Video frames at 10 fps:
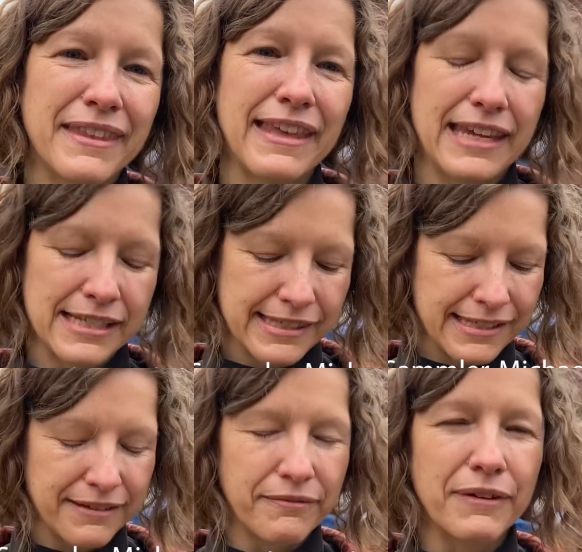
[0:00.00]
Thanks.
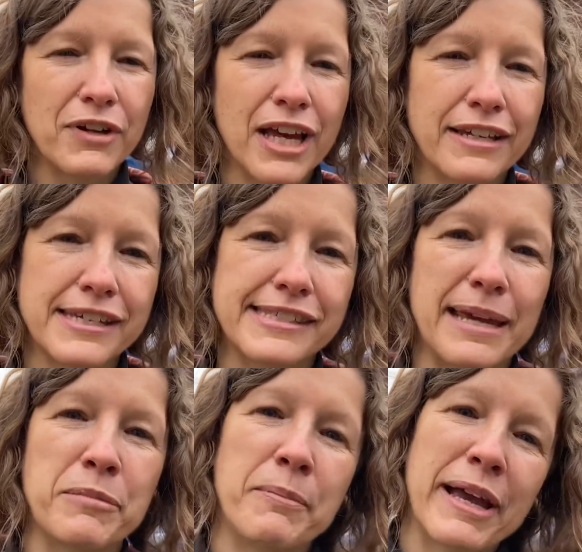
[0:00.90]
Reverend Anya
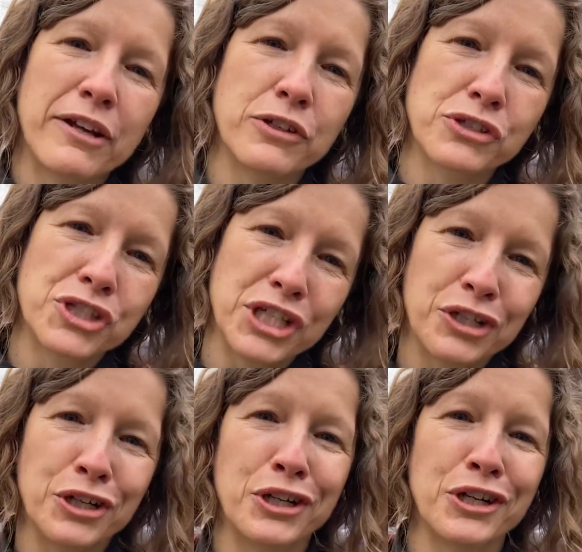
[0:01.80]
Sammler Michael, she,
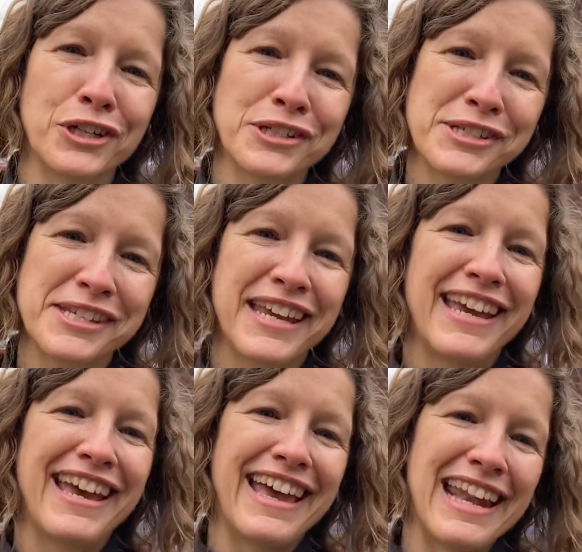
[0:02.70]
her, hers.
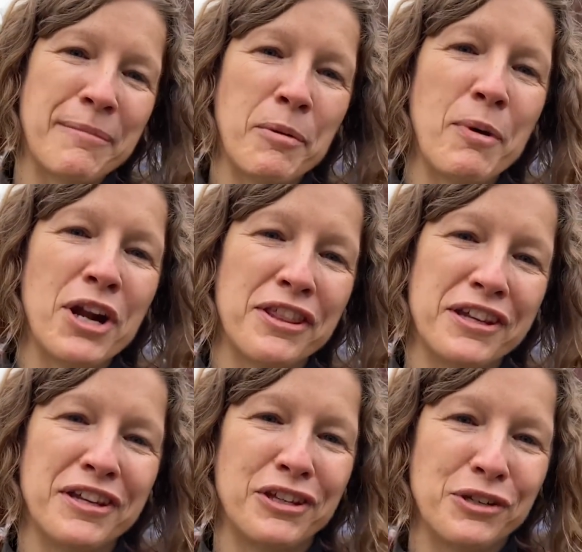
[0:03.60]
And I'm a part of
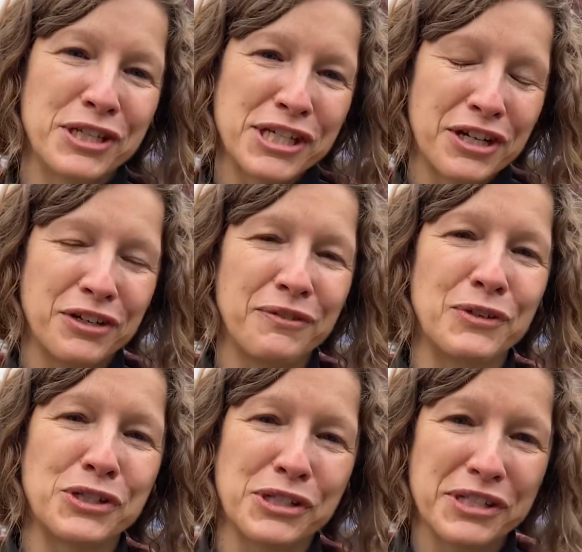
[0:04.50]
the Unitarian
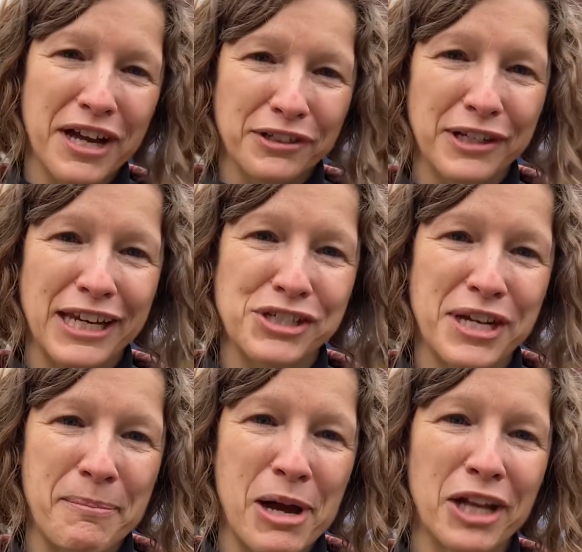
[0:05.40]
Universalist congregation
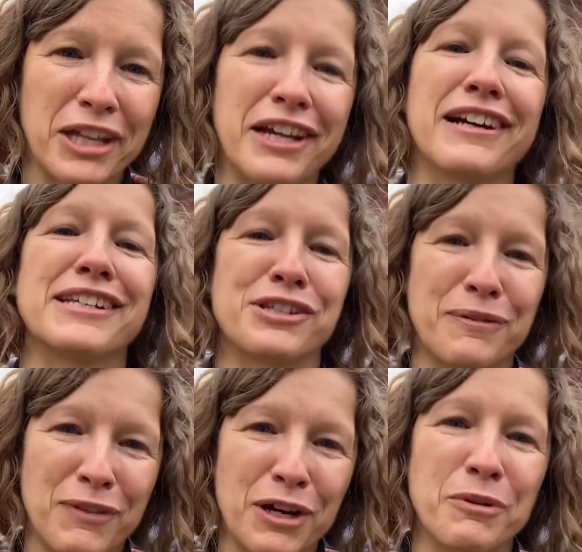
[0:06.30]
at Montclair. I
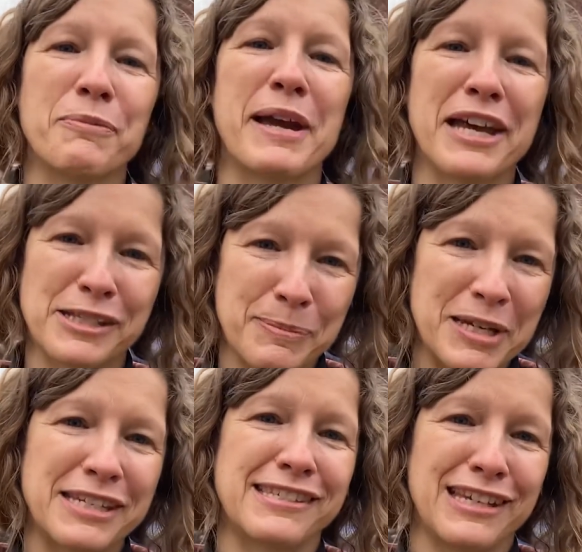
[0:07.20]
serve there with my
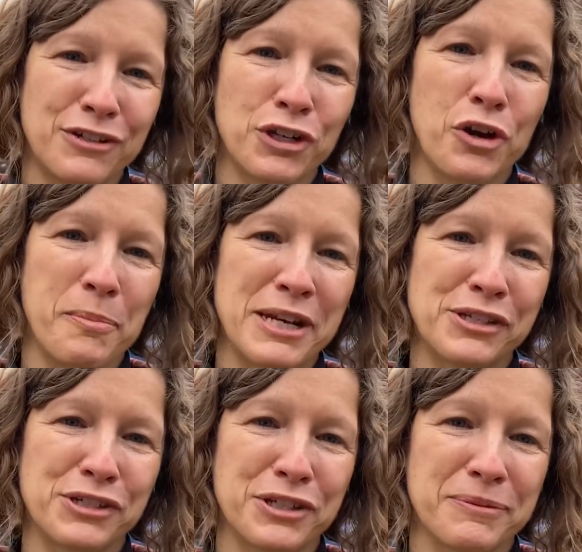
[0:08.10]
husband, a senior
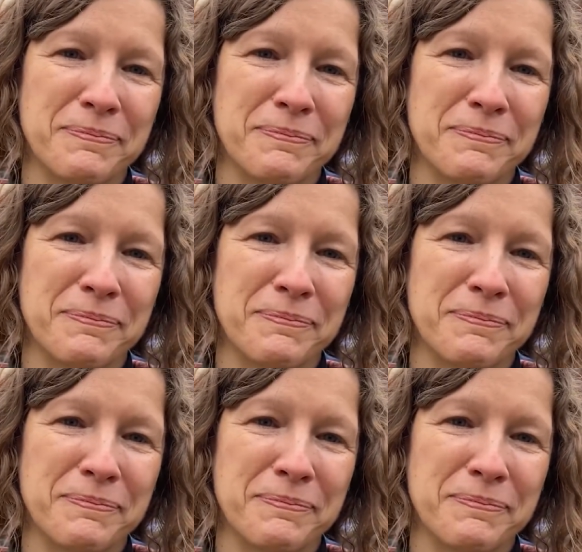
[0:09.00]
co-minister.